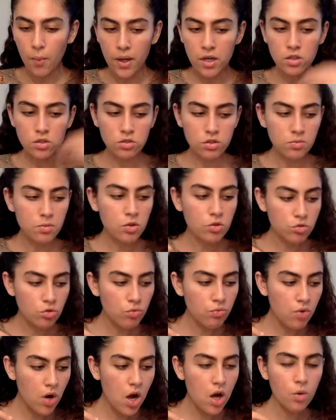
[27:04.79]
way to do something. There's
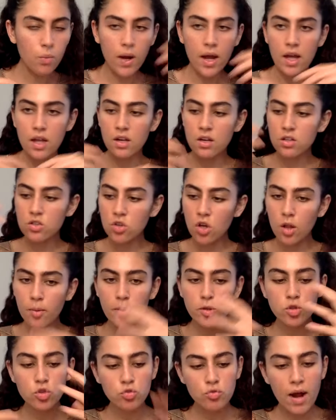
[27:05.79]
a wrong way. And it's all
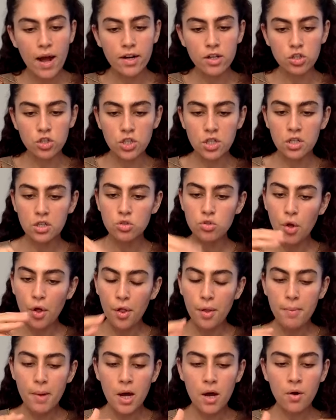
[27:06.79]
about strategy and it's
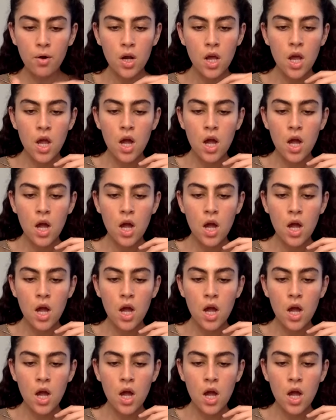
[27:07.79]
all about,